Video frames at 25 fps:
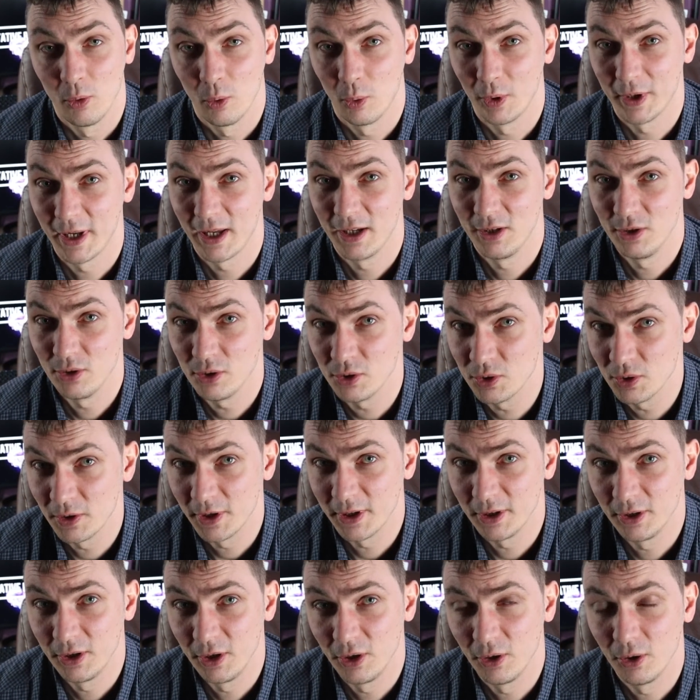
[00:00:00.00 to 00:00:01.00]
what I
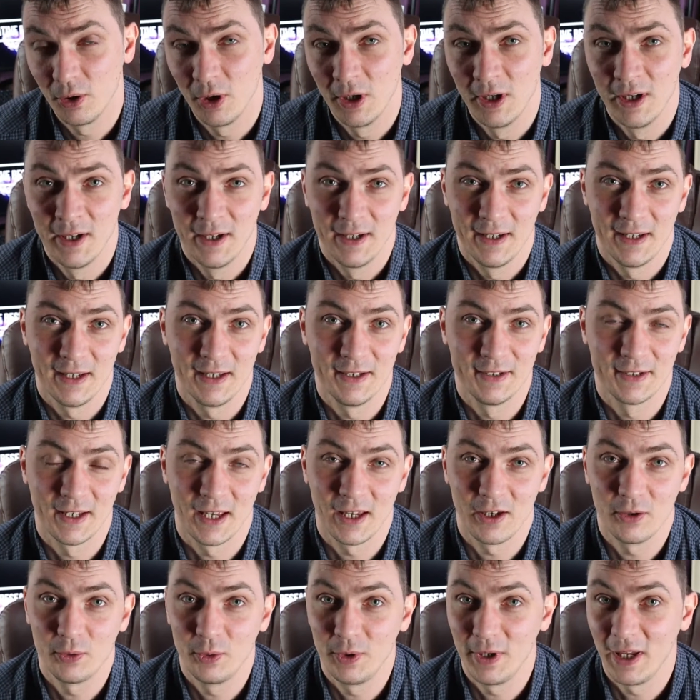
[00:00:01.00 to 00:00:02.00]
usually do is
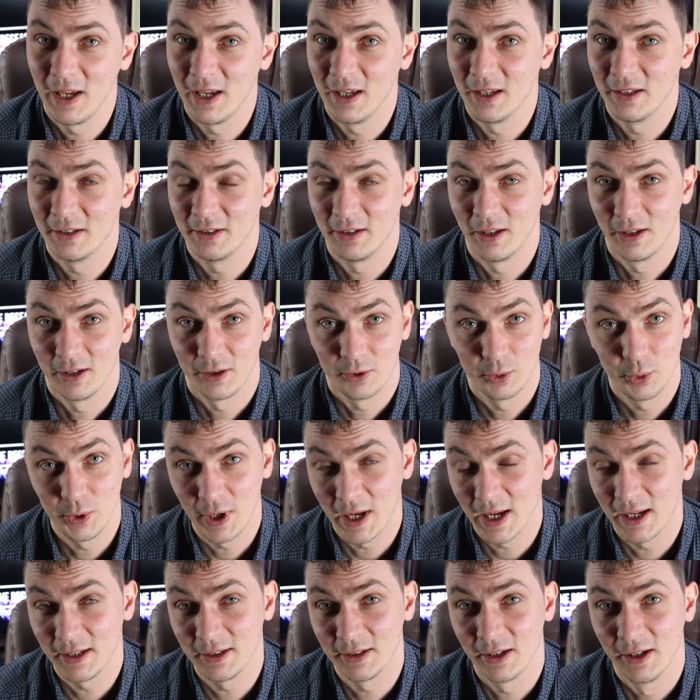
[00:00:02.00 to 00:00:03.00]
I create, uh,
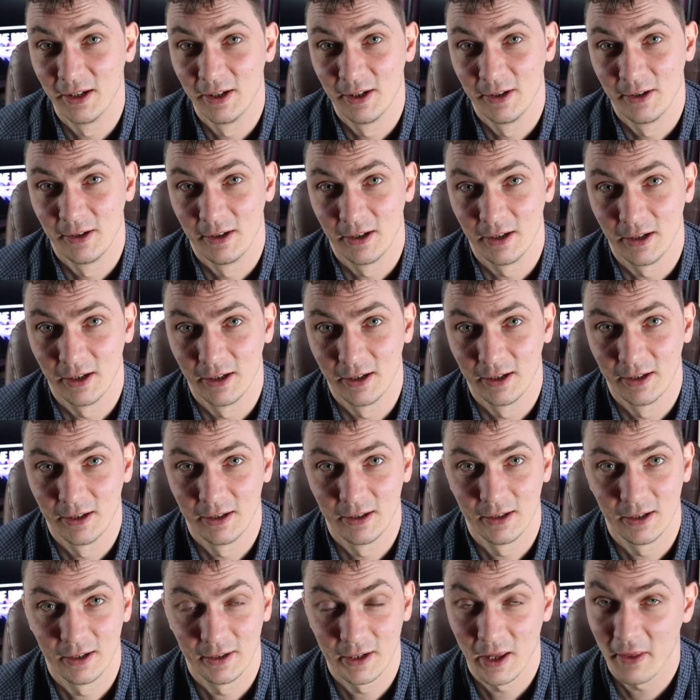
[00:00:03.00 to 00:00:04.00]
create
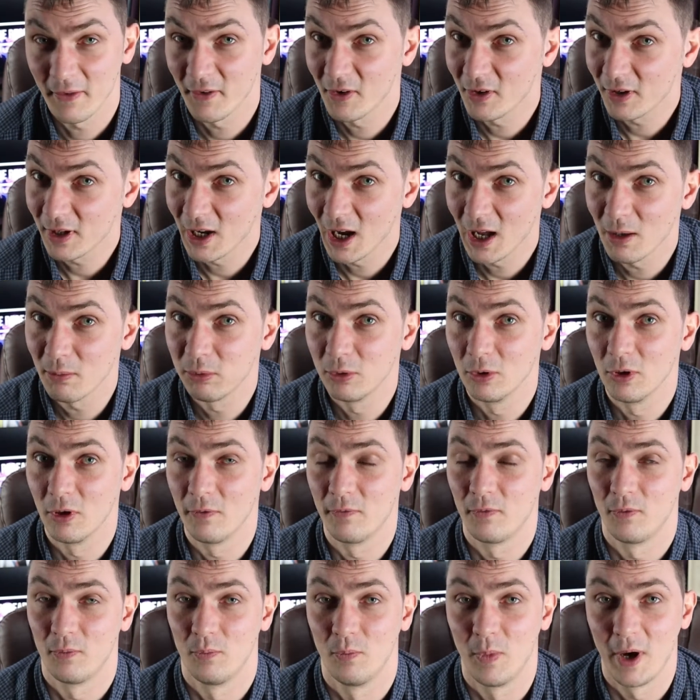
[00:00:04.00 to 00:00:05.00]
uh, another couple
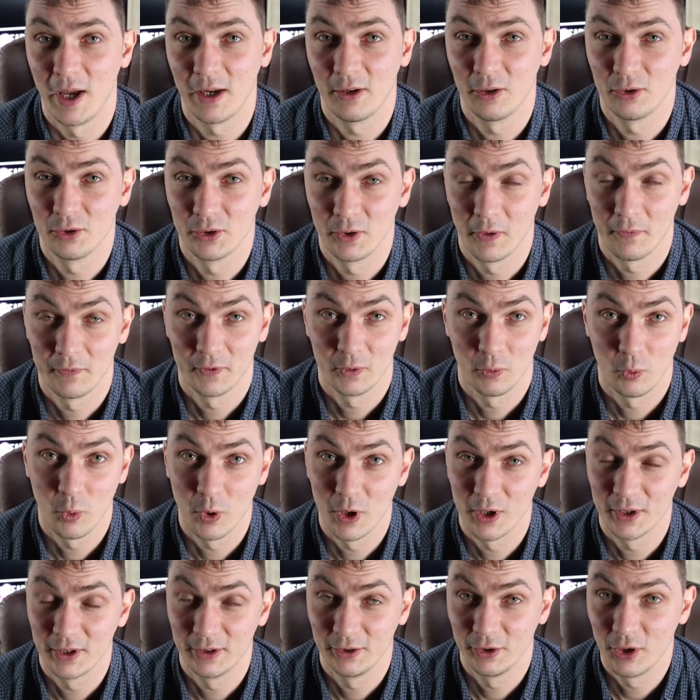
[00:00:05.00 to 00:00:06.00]
of Microsoft
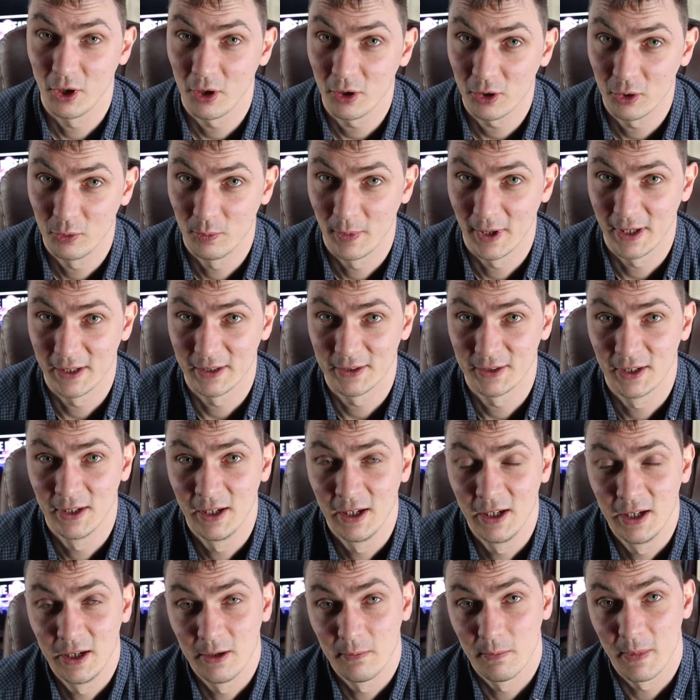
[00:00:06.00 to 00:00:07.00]
Word documents,
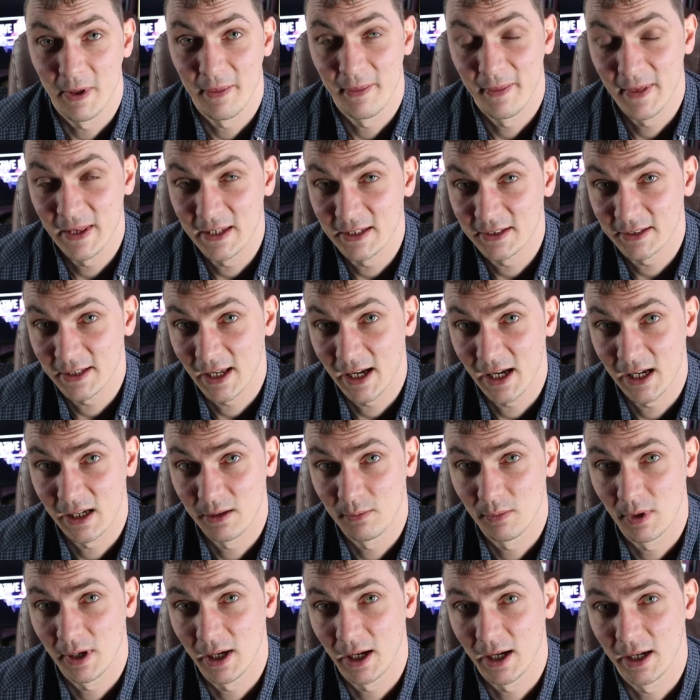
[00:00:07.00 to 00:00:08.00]
but this
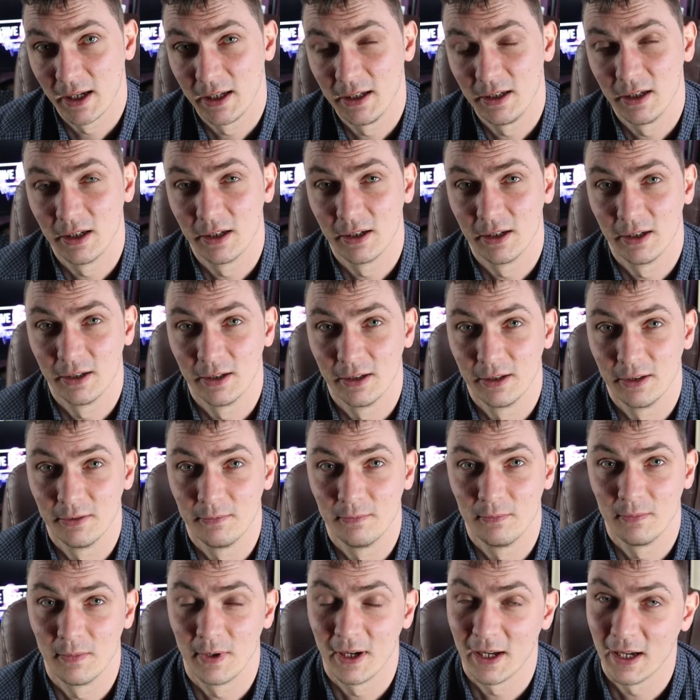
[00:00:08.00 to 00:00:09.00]
time I, uh,
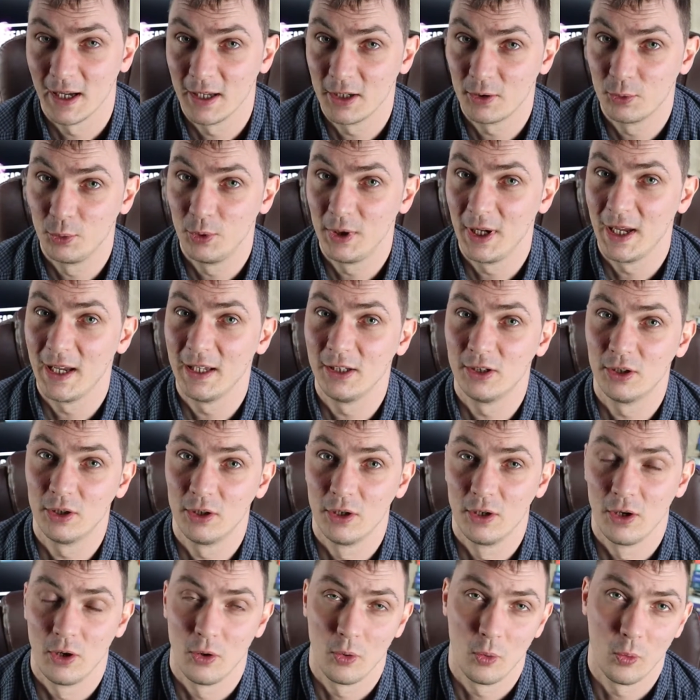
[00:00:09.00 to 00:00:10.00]
I create
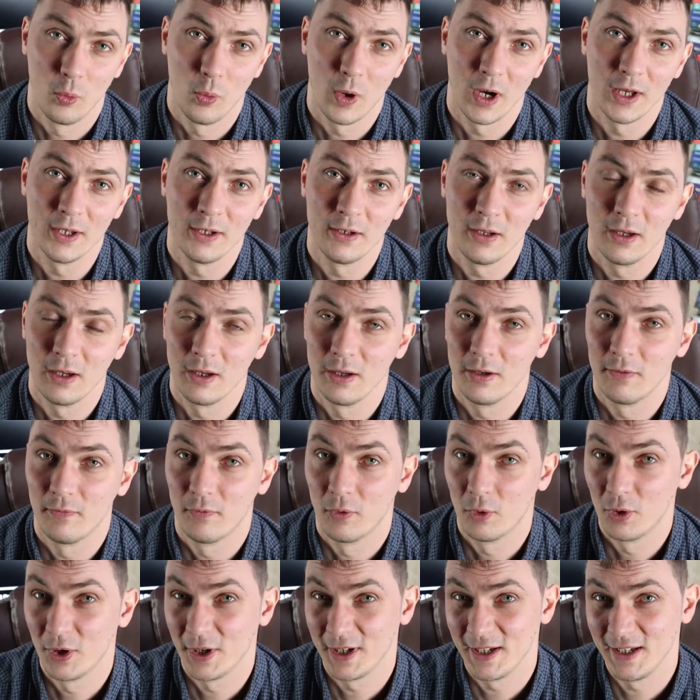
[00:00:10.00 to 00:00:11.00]
one uh,
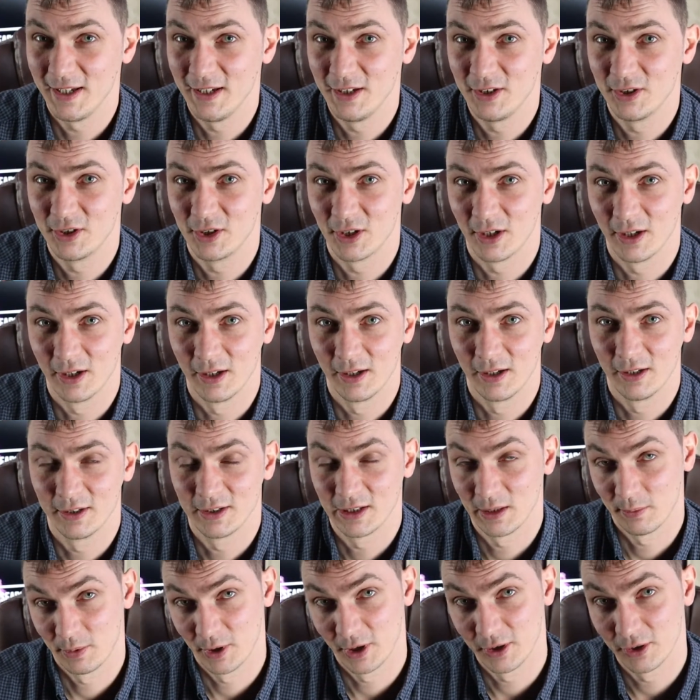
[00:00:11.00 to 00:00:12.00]
for each uh,
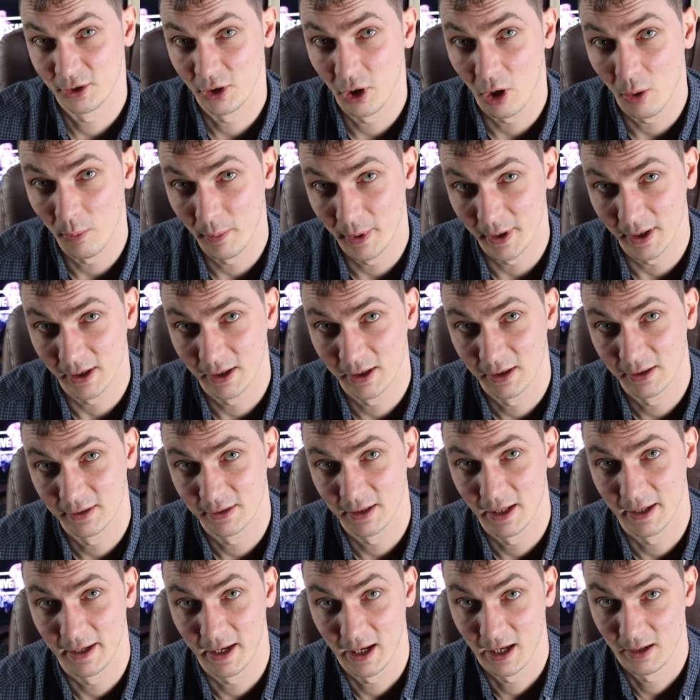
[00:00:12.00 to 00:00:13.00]
separate topic
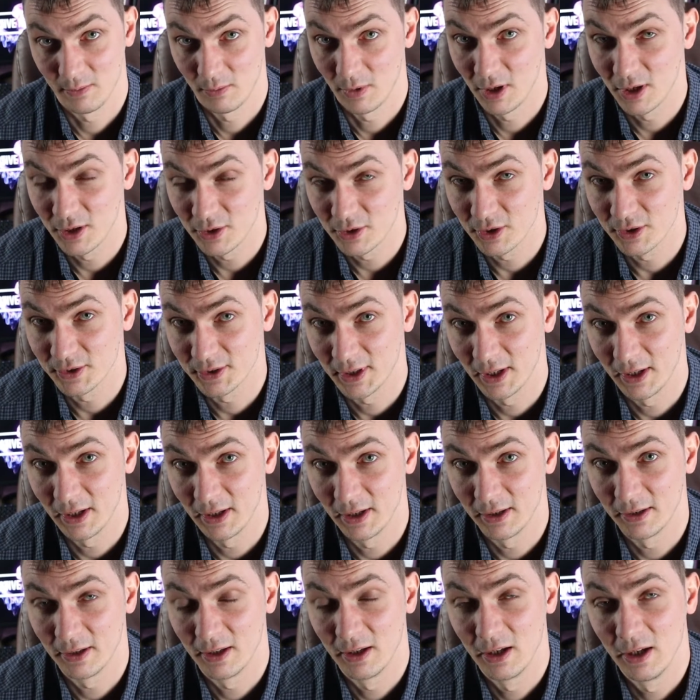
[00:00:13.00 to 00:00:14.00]
that I'm interested
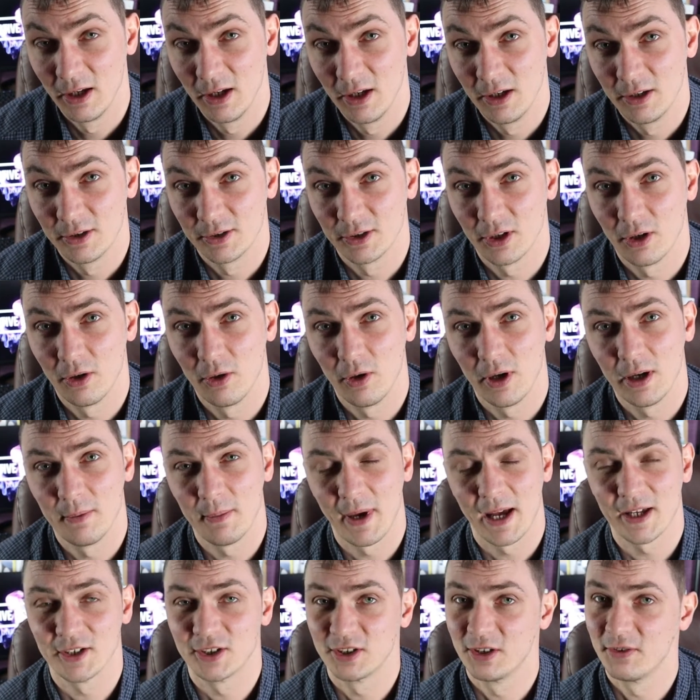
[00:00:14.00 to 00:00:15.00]
in. So
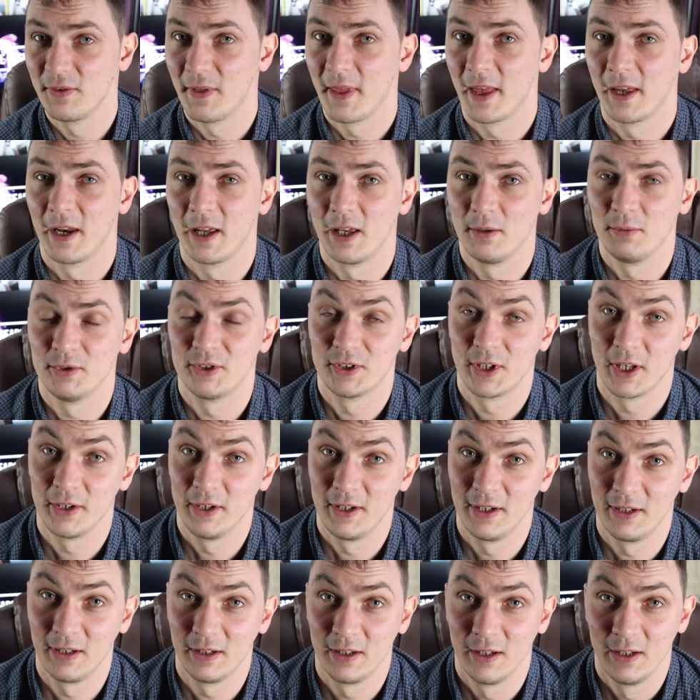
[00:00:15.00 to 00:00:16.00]
imagine that I'm
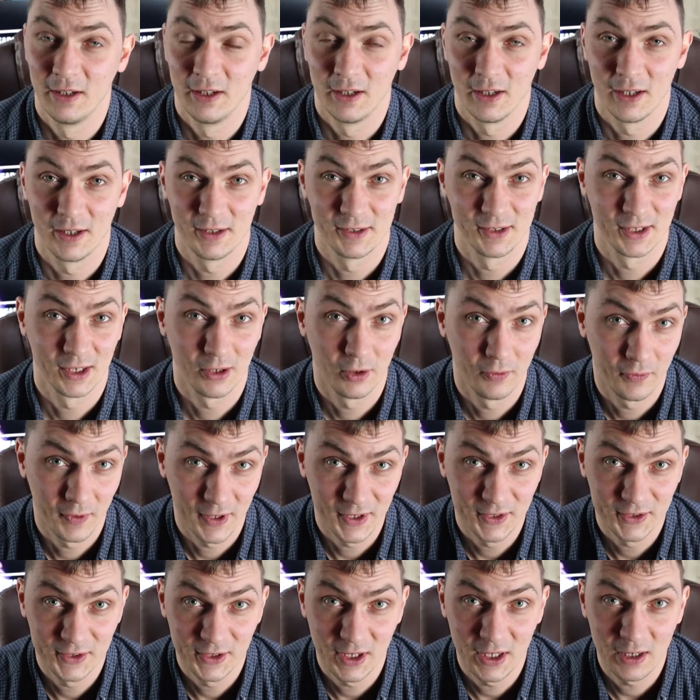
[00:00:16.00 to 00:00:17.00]
studying
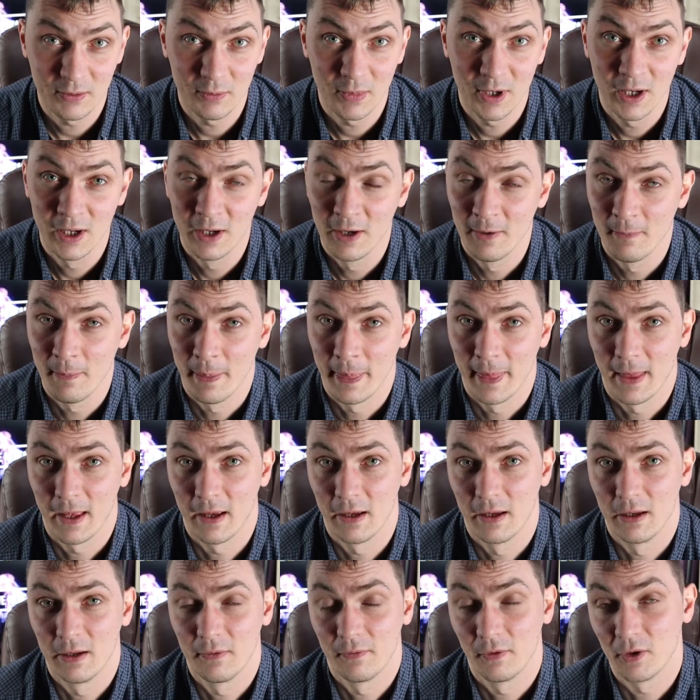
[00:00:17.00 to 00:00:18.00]
self-esteem.
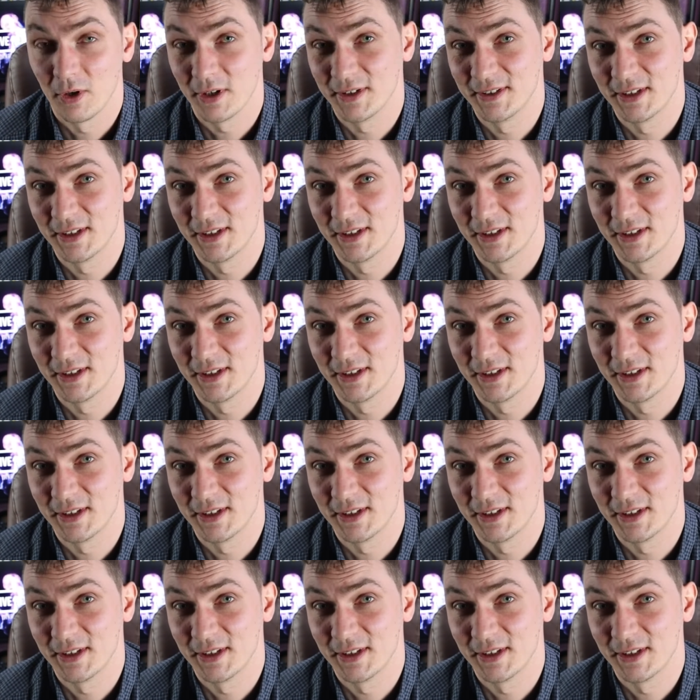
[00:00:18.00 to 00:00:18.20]
Uh, for